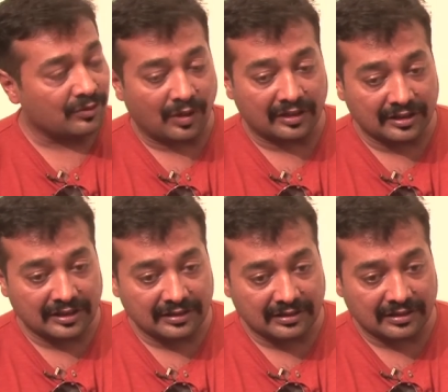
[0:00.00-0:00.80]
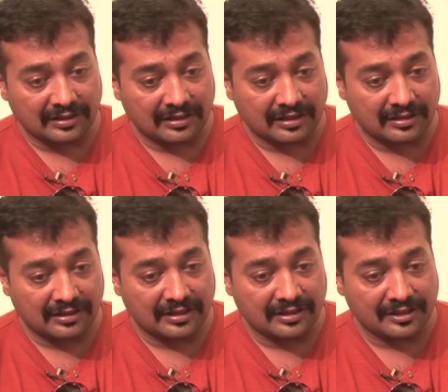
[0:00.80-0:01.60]
So other than the,
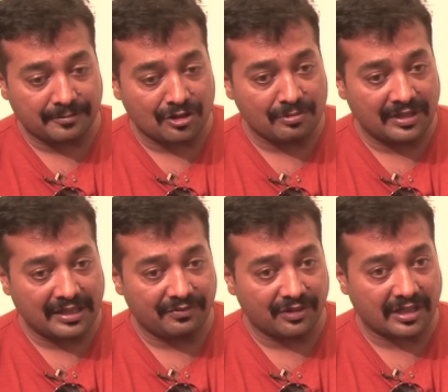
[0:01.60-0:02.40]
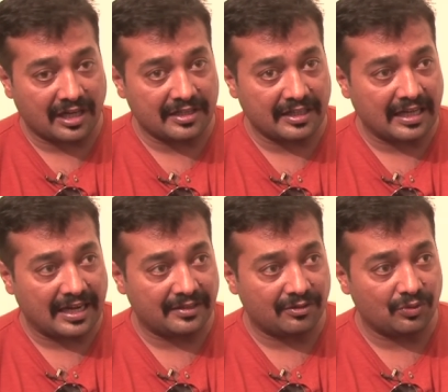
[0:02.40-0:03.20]
the responsibility for the content,
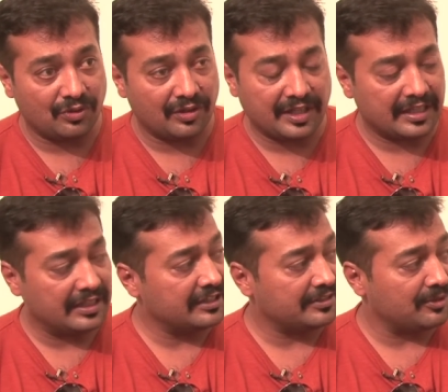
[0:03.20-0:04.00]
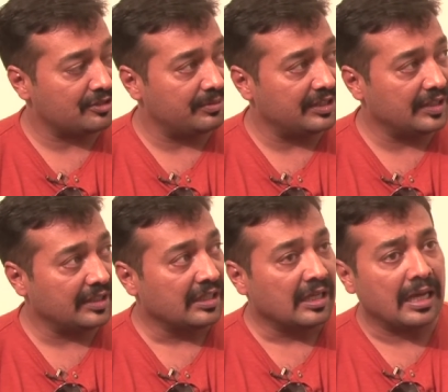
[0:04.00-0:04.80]
I do not take any
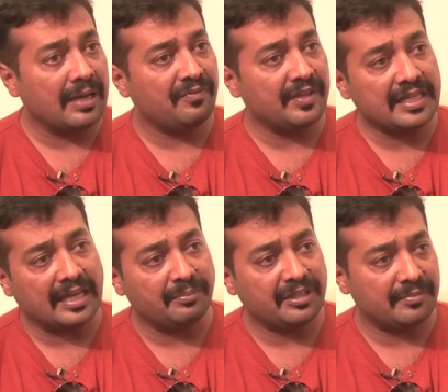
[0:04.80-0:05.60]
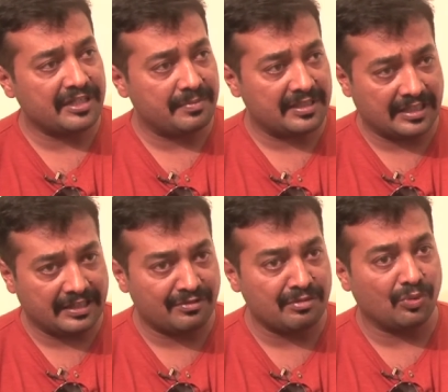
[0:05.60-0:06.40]
responsibility and I'm very happy in my space. It
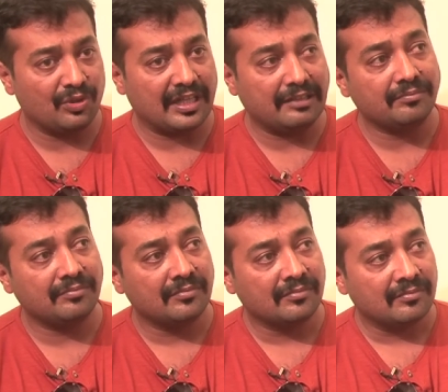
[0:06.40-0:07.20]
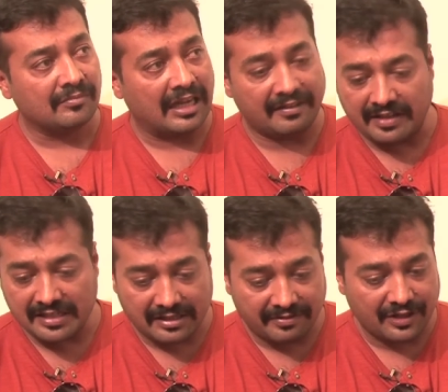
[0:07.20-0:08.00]
gives me more time. I have
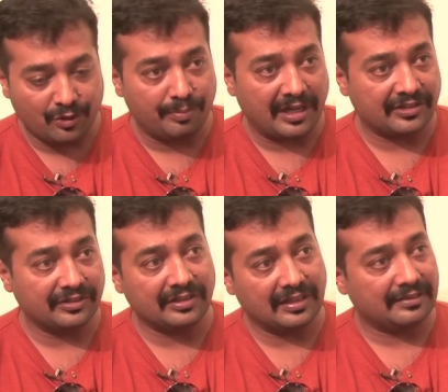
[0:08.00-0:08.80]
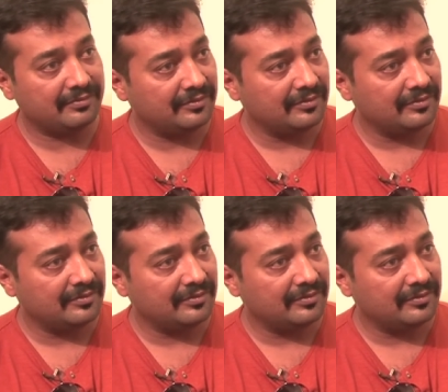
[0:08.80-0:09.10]
discovered new passions in life.